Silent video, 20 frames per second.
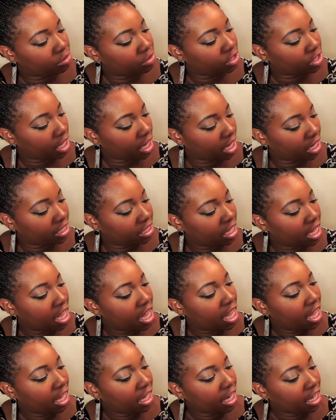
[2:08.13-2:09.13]
shades,
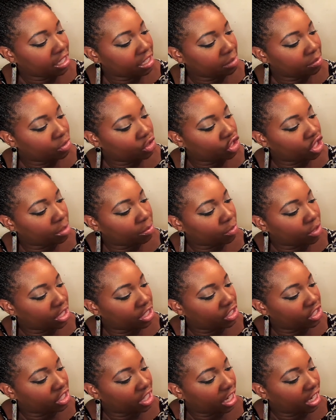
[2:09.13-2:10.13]
and it has some shimmery
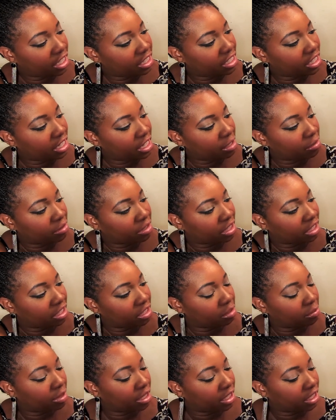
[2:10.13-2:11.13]
shades here with a
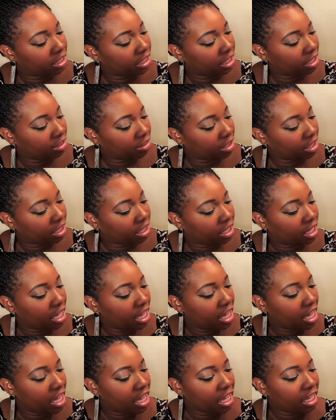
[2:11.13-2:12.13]
little bit of glitter in it,
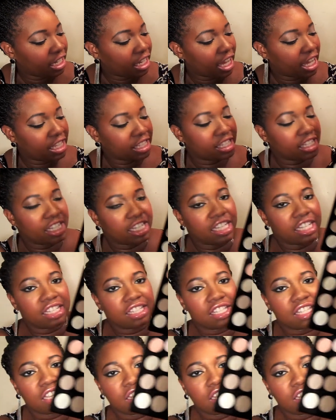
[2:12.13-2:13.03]
and it has these